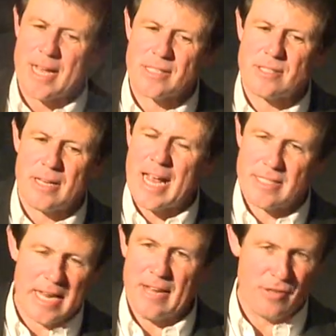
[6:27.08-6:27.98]
has
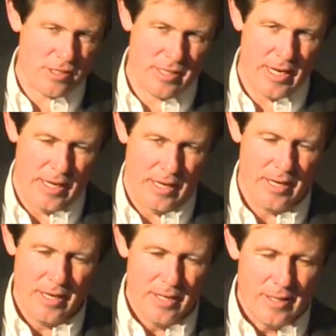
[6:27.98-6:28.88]
ever seen.
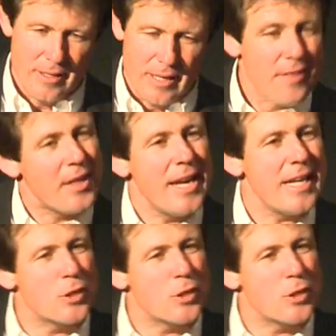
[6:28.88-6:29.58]
And then